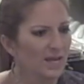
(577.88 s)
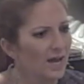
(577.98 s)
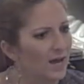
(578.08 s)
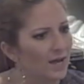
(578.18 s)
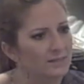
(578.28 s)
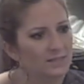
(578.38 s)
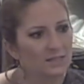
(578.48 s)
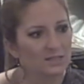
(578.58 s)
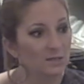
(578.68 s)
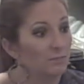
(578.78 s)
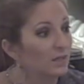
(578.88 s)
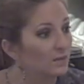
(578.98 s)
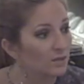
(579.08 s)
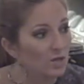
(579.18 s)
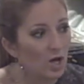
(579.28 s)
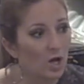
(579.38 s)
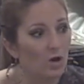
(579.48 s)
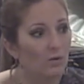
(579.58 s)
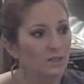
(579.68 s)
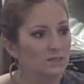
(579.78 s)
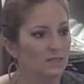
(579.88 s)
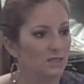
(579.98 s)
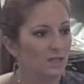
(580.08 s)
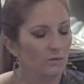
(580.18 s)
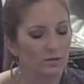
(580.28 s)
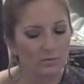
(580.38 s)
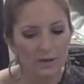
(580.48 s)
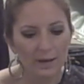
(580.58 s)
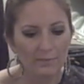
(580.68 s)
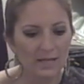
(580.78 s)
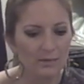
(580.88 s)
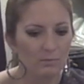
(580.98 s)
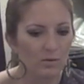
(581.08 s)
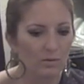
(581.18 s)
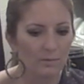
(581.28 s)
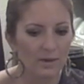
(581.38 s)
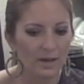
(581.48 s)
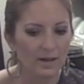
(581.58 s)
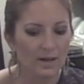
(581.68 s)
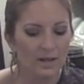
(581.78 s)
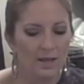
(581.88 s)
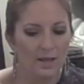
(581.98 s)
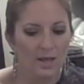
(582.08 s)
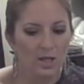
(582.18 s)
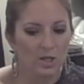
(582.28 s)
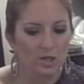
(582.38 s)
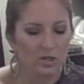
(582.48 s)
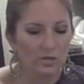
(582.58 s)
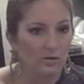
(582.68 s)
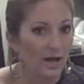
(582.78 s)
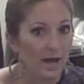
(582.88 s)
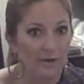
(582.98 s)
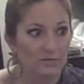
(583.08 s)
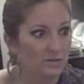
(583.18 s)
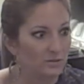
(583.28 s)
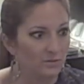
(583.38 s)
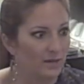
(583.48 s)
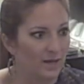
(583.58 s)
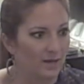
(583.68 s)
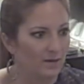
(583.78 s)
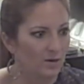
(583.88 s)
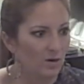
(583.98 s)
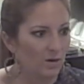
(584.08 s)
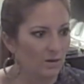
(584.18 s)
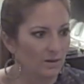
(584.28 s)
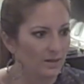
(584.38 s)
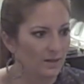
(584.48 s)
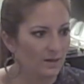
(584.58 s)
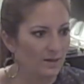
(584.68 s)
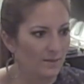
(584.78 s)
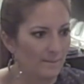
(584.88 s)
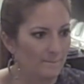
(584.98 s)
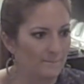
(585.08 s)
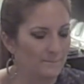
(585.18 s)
Yeah, to be in the know and to get with the right people, but you don't have to do that at all. And